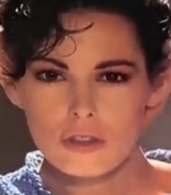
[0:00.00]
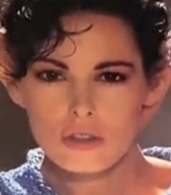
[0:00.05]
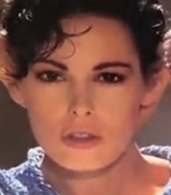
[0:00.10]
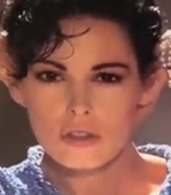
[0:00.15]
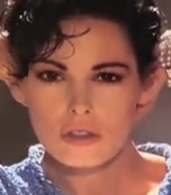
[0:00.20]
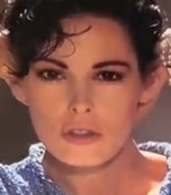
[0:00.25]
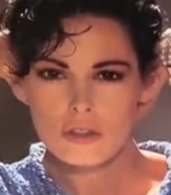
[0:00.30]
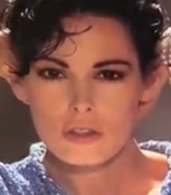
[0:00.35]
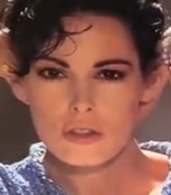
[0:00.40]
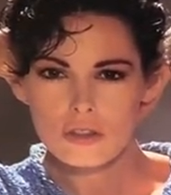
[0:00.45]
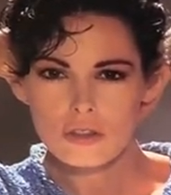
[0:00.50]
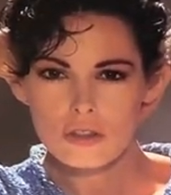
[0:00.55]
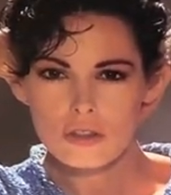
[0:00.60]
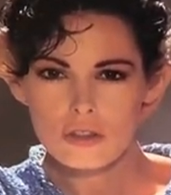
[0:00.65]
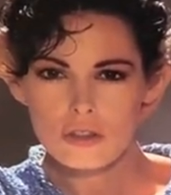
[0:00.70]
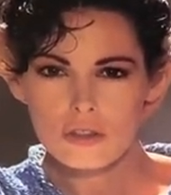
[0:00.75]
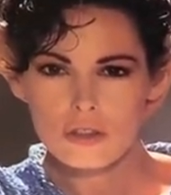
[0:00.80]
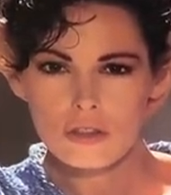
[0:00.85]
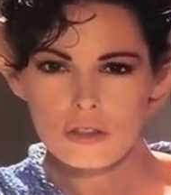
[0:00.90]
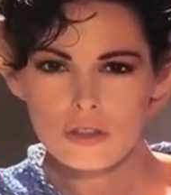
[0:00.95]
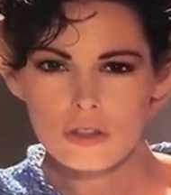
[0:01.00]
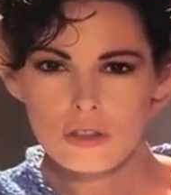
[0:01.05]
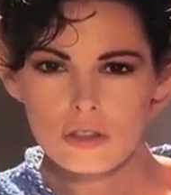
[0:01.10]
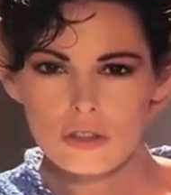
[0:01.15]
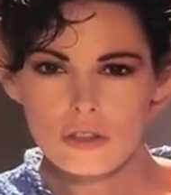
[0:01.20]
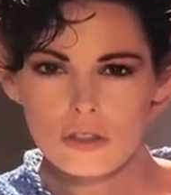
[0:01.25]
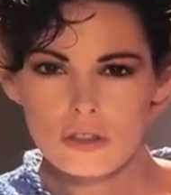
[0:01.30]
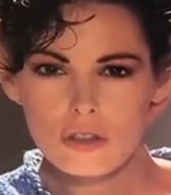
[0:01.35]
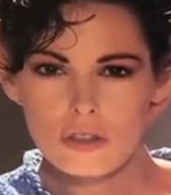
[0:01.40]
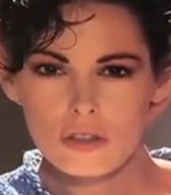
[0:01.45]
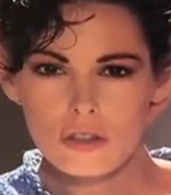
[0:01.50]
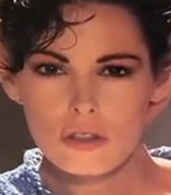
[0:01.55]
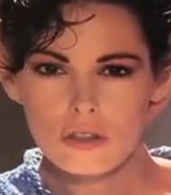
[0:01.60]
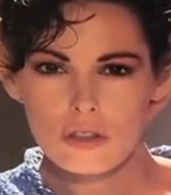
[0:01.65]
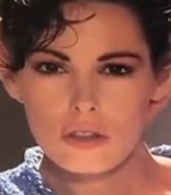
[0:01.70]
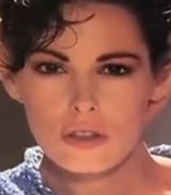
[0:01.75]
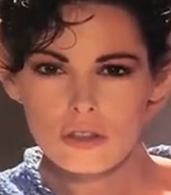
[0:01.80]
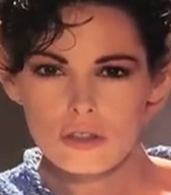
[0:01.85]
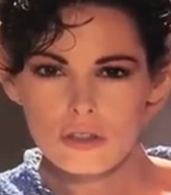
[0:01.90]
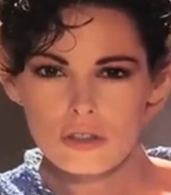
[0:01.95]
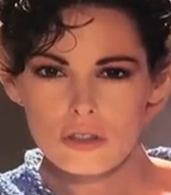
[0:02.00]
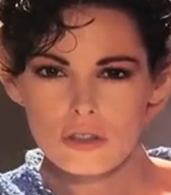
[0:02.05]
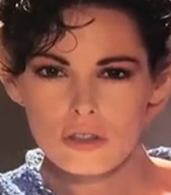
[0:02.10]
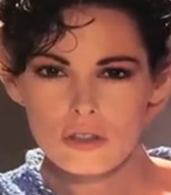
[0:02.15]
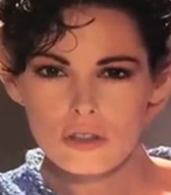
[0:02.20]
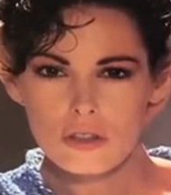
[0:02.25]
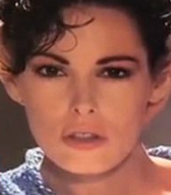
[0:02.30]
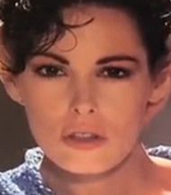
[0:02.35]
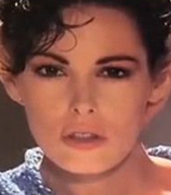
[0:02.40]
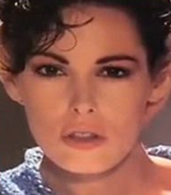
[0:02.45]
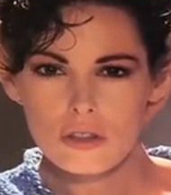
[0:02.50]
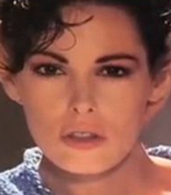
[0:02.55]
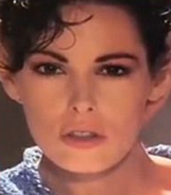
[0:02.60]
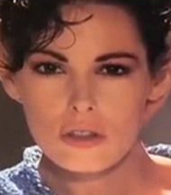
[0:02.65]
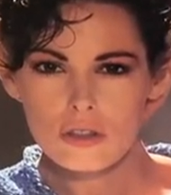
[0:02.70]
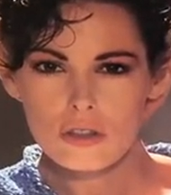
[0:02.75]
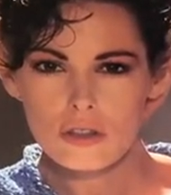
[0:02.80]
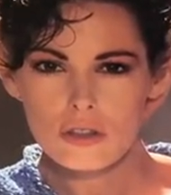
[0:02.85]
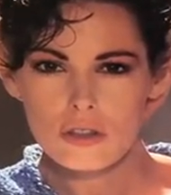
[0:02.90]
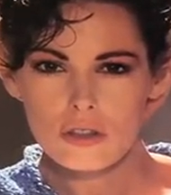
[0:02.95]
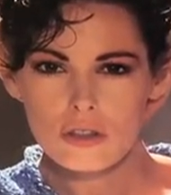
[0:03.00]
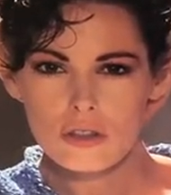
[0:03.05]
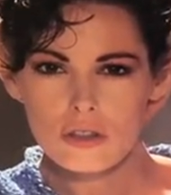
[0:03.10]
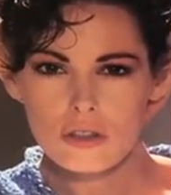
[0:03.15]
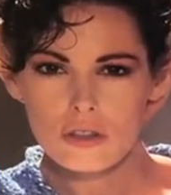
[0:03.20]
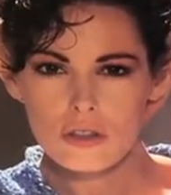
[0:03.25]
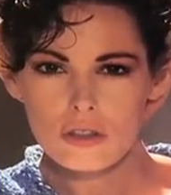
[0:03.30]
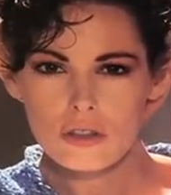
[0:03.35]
No one is speaking in this clip.